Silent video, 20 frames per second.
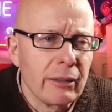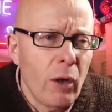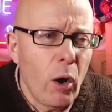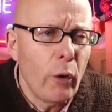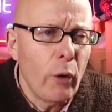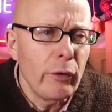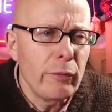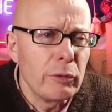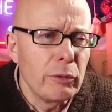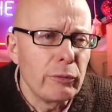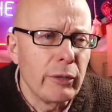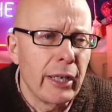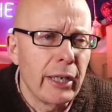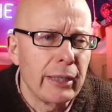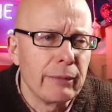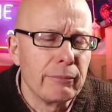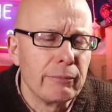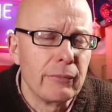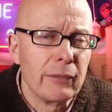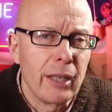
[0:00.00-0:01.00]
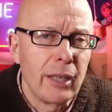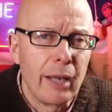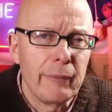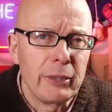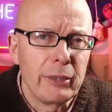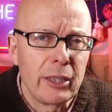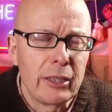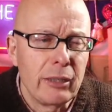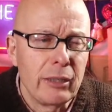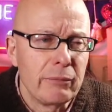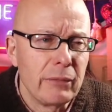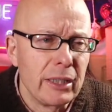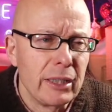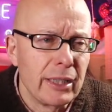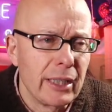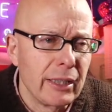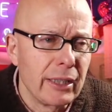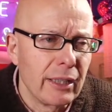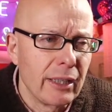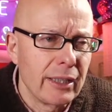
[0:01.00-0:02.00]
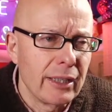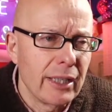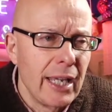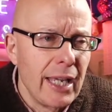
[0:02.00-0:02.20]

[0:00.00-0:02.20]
Horrible name. I mean, I don't mean that now.